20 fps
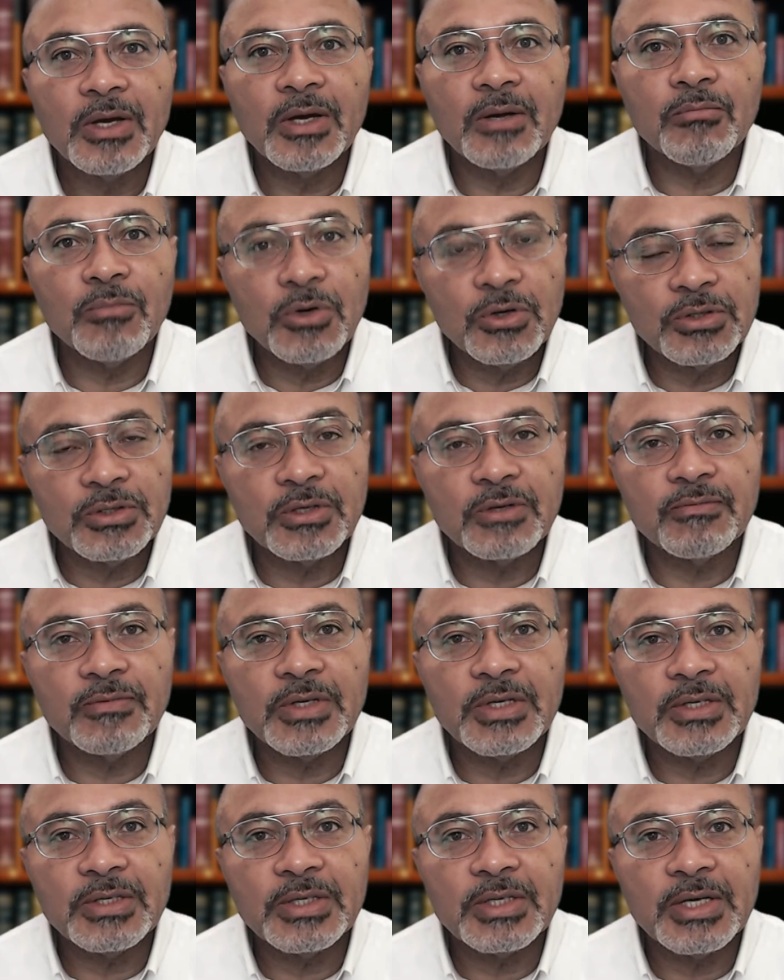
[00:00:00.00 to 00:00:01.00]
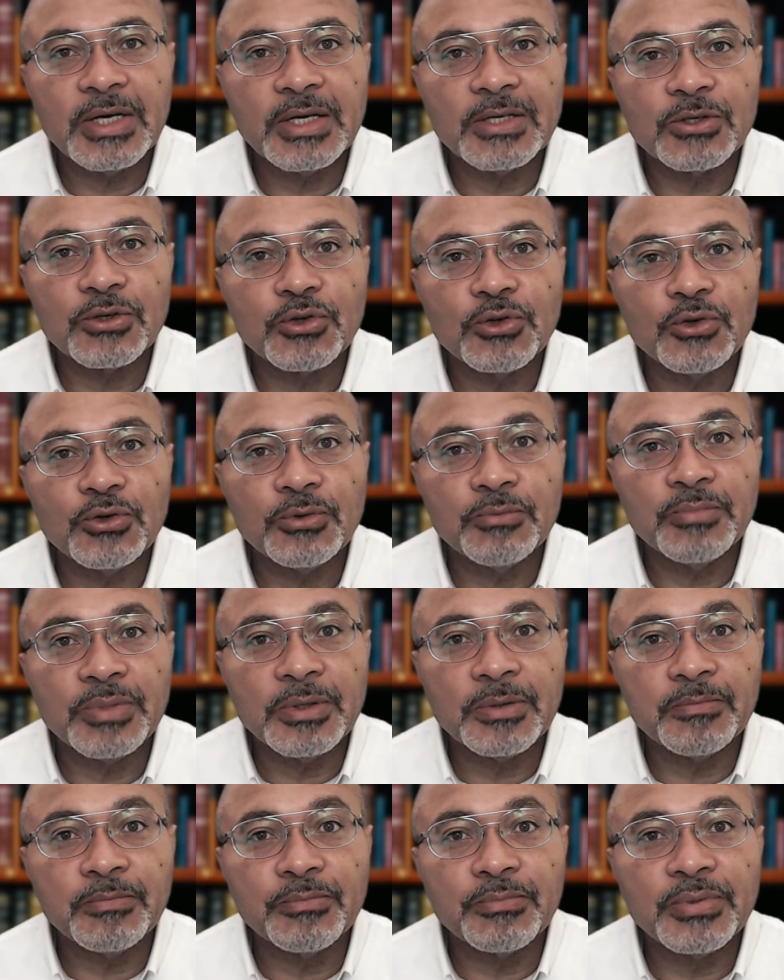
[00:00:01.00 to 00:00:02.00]
And most of these deaths could
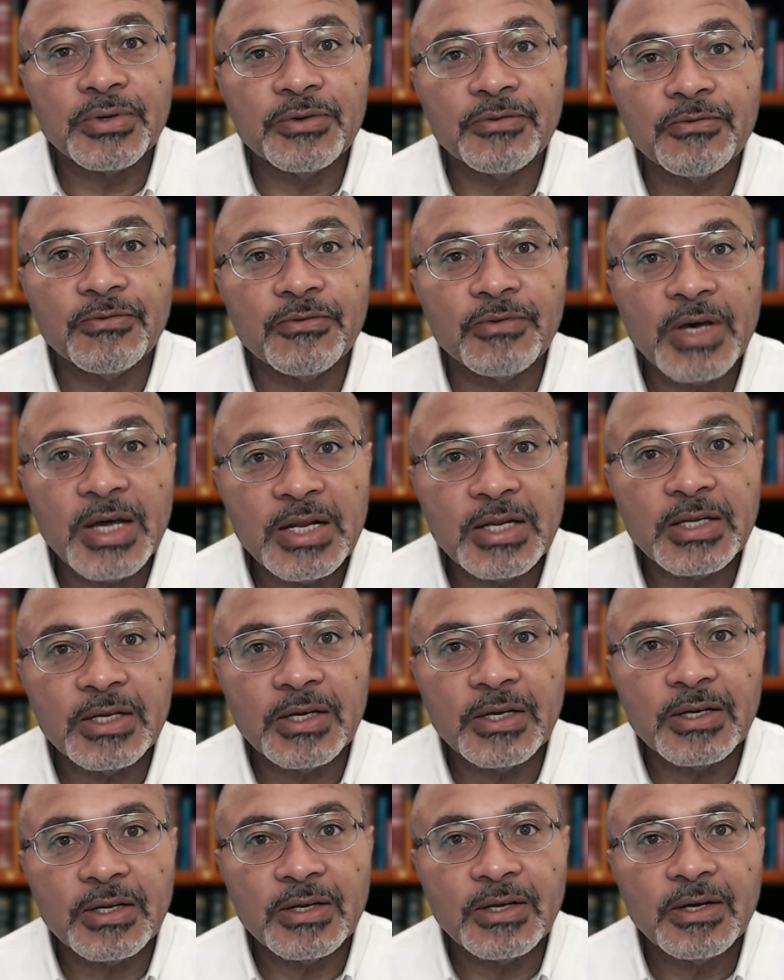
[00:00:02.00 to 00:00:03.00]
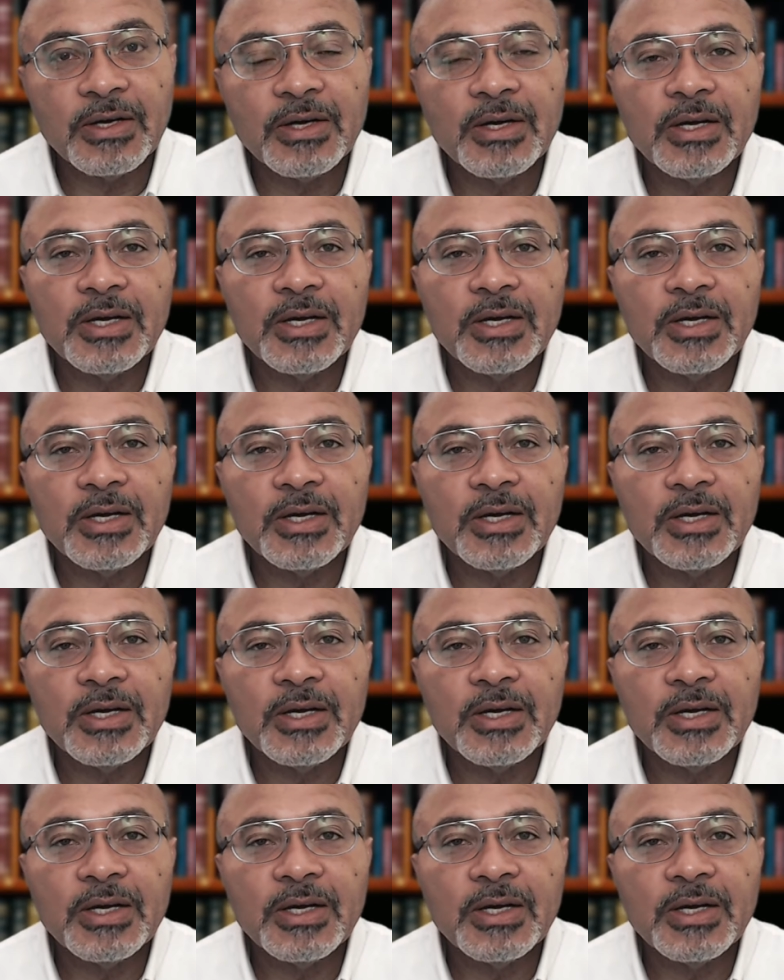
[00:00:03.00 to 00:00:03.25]
be prevented